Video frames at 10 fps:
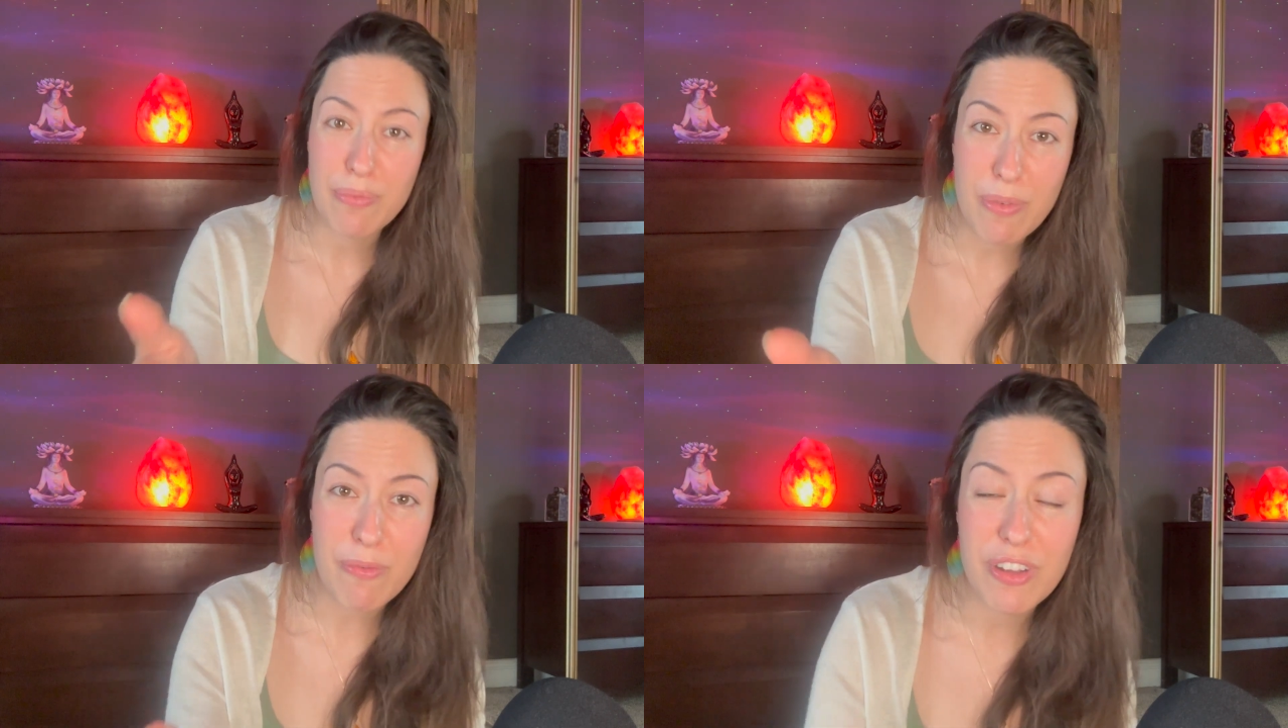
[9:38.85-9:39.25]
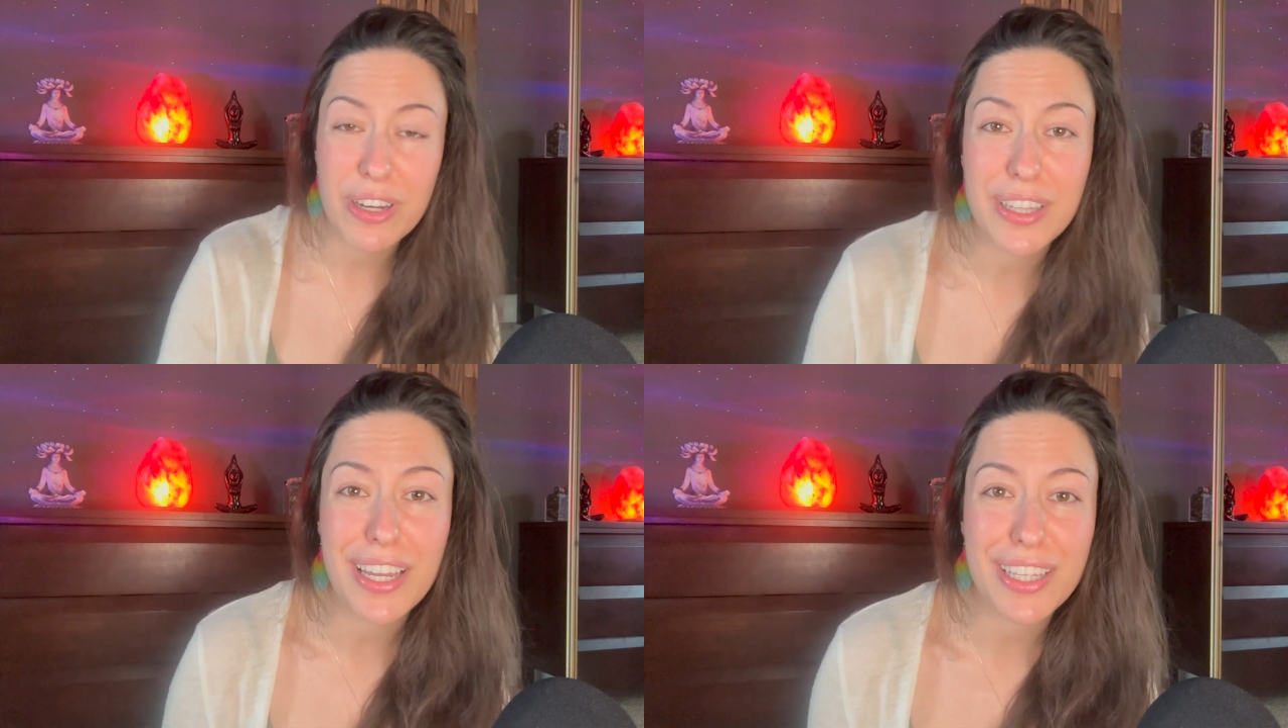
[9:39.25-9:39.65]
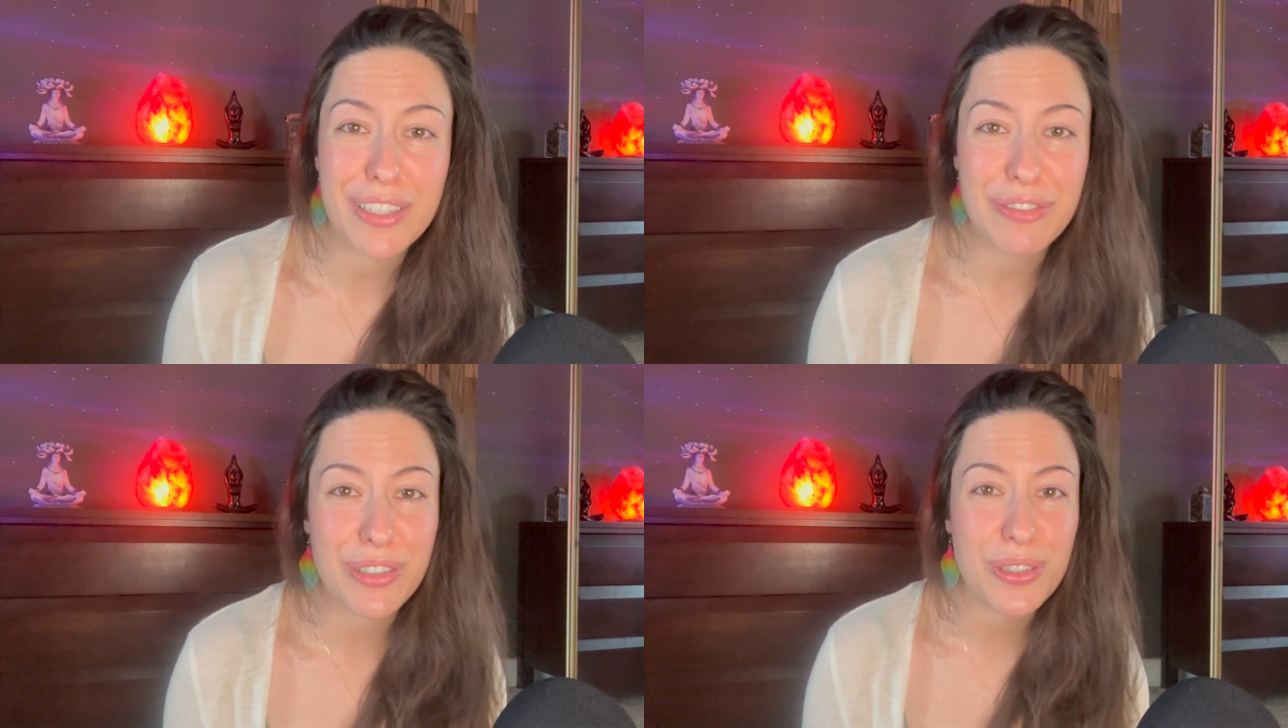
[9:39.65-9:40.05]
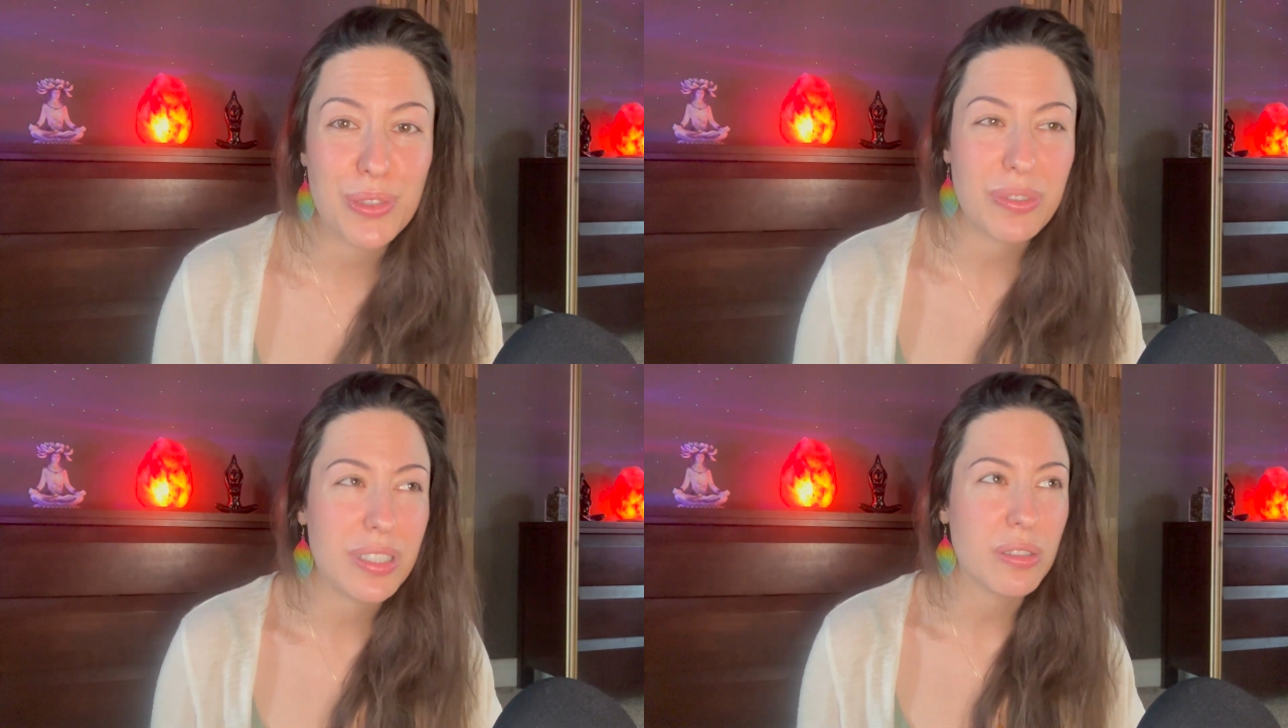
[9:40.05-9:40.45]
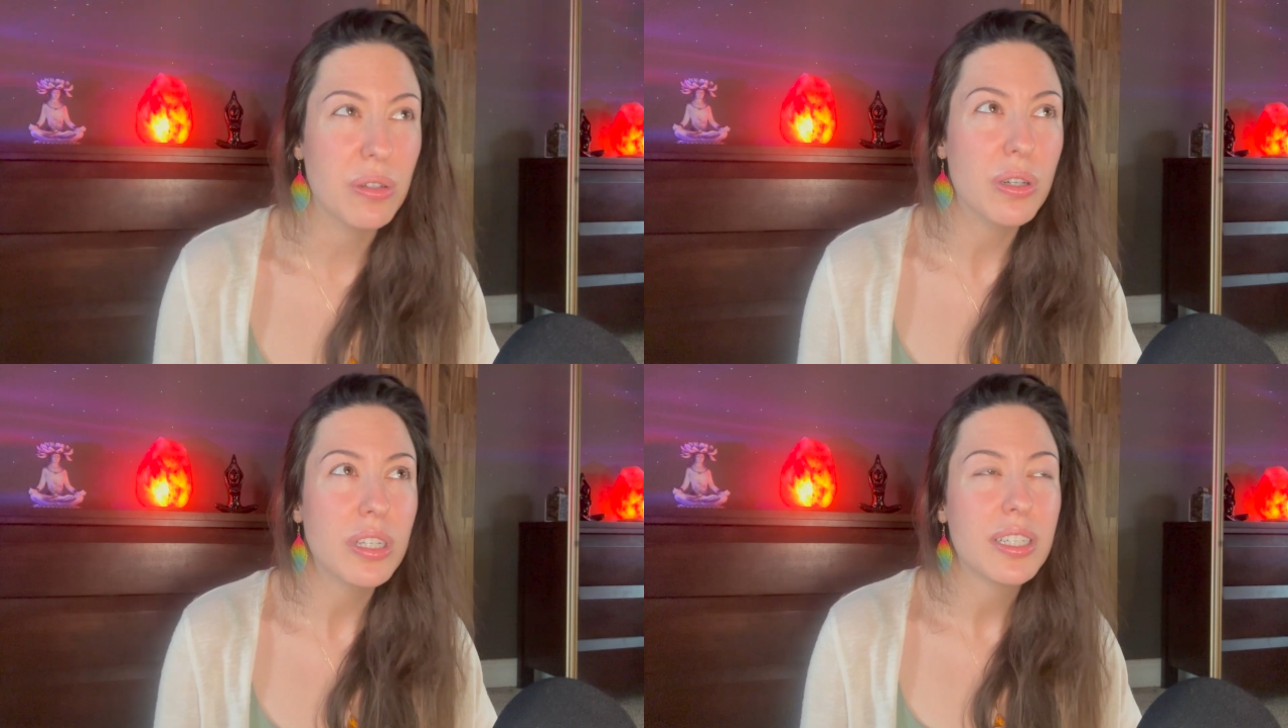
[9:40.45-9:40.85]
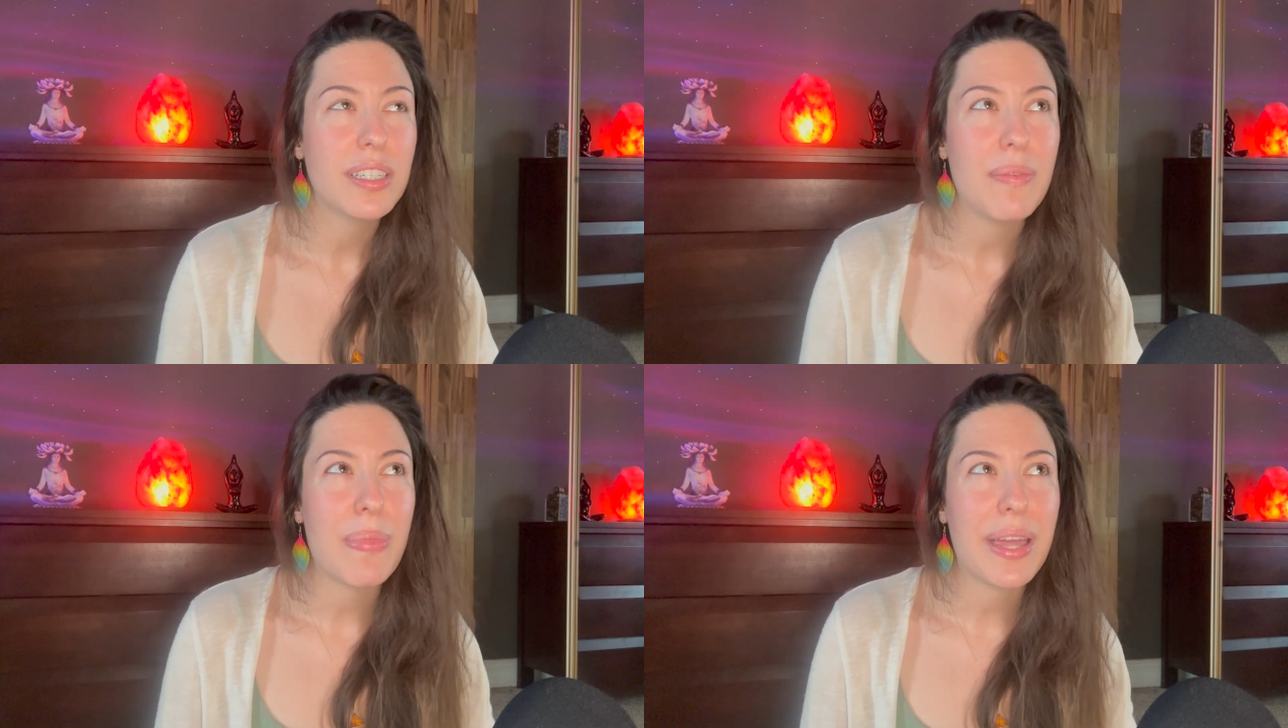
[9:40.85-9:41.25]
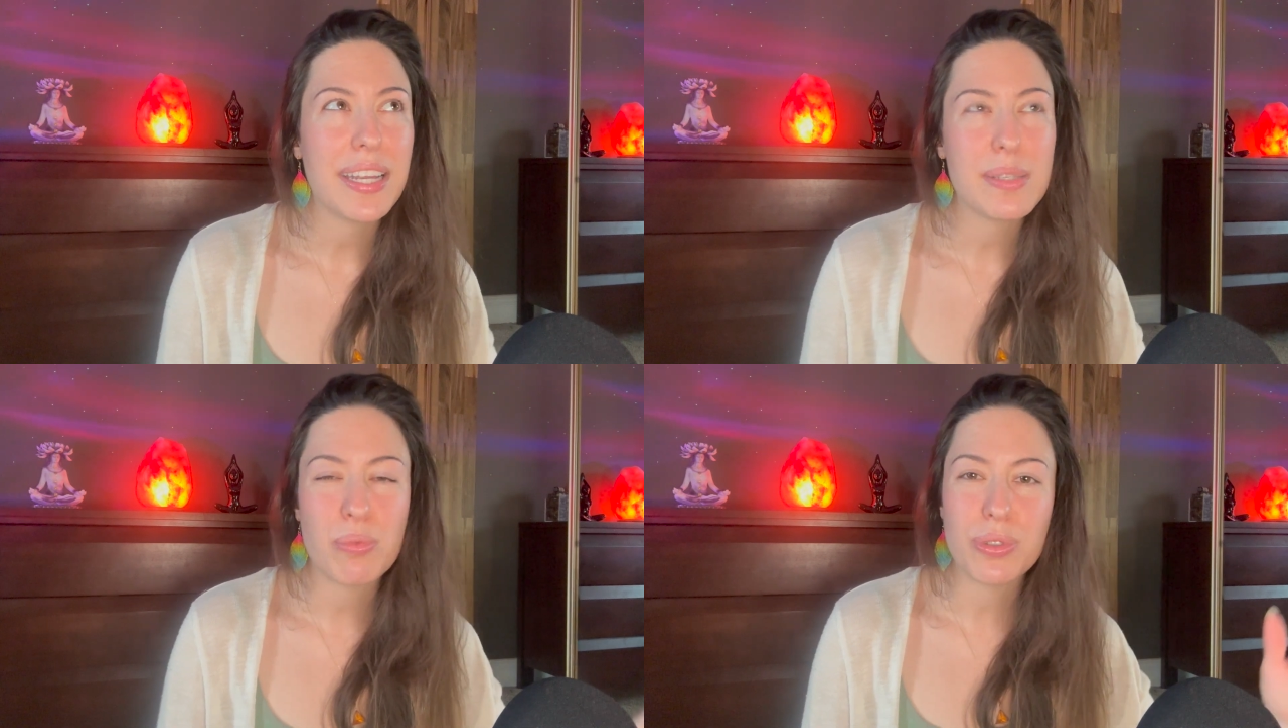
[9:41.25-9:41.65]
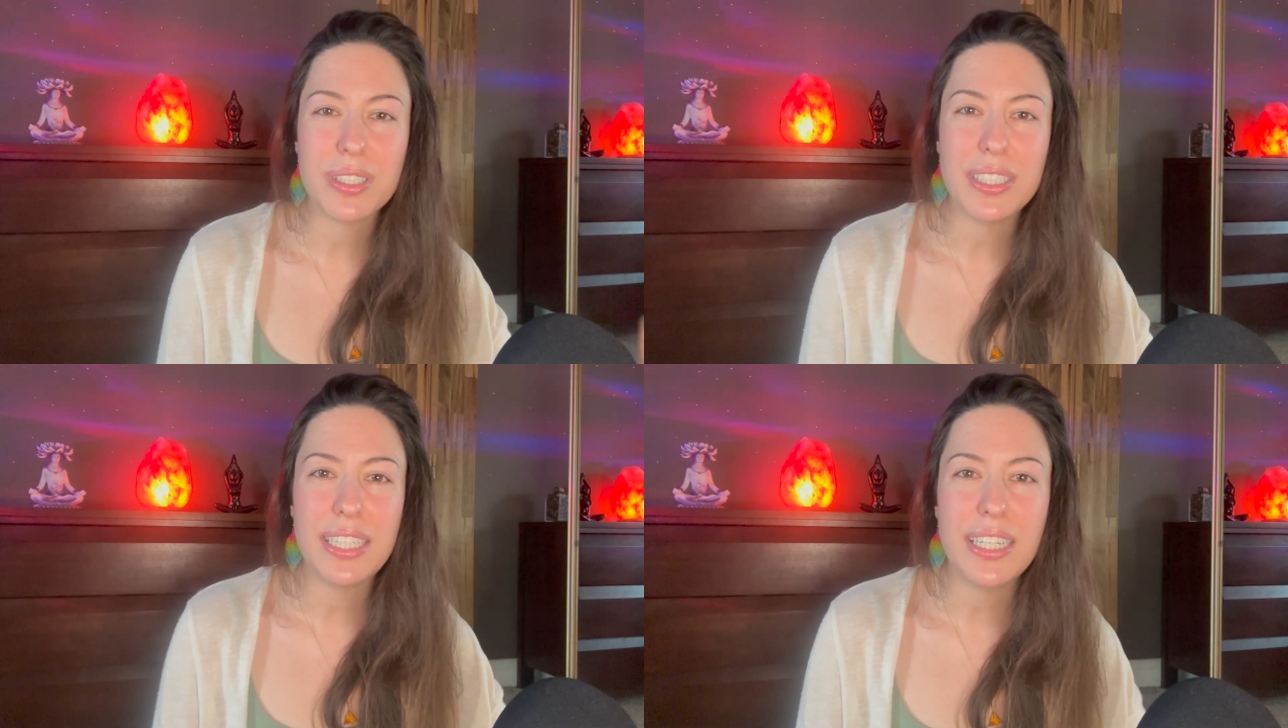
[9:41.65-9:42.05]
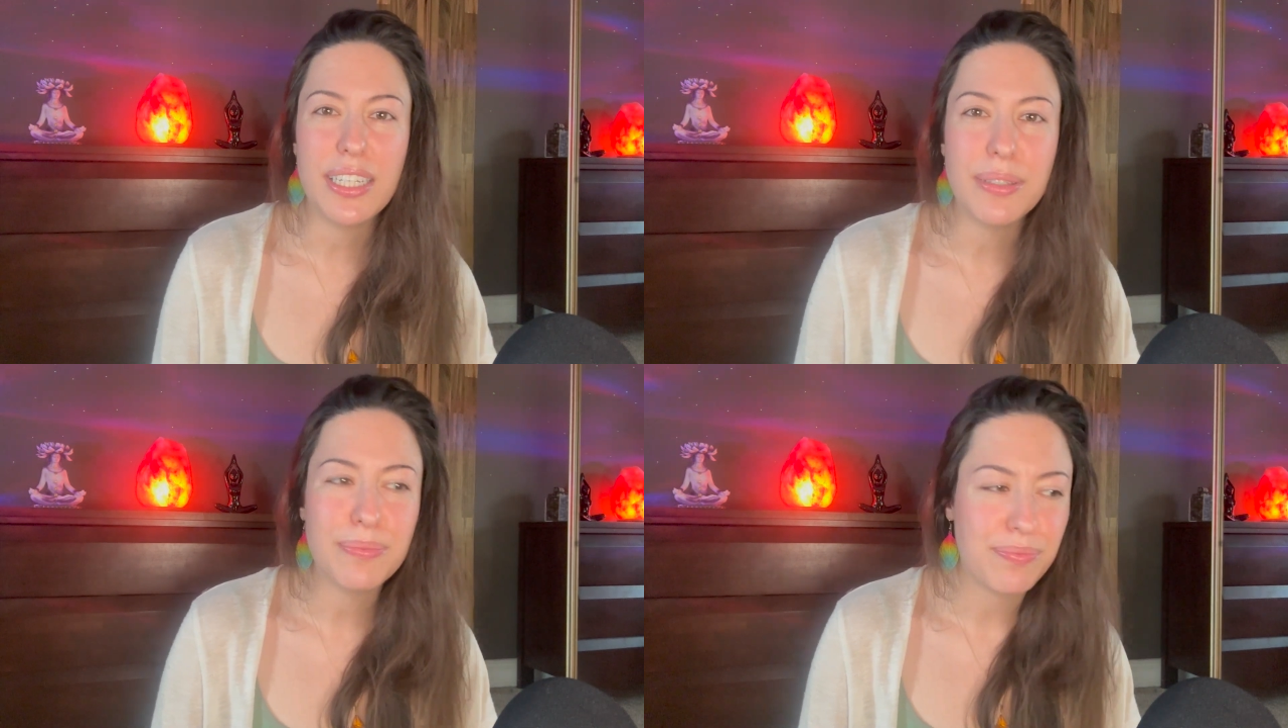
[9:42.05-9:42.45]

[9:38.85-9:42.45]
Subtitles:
and very likely for you, sweet soul, that has proceeded